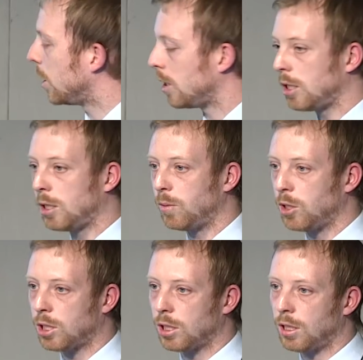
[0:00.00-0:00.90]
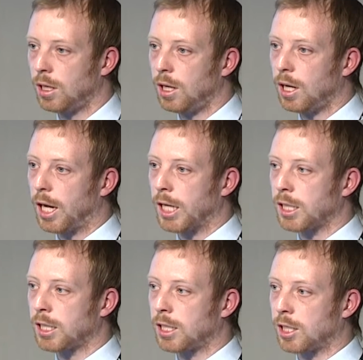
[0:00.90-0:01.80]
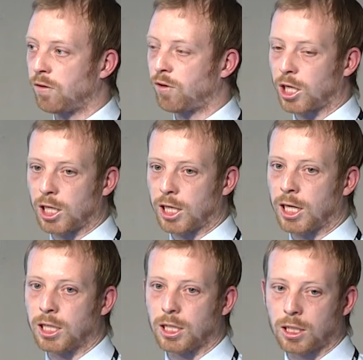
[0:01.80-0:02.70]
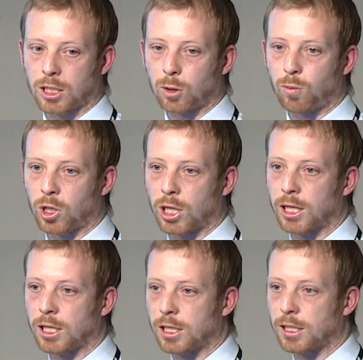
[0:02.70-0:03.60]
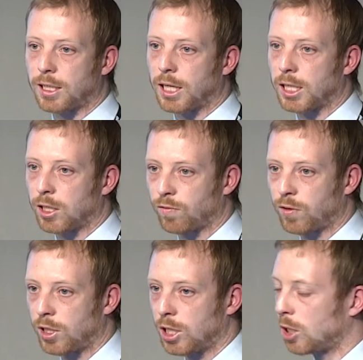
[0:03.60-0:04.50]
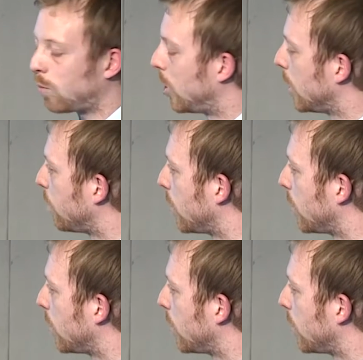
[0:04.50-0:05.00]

their distribution, and this significantly hinders the modelling and understanding of the spread of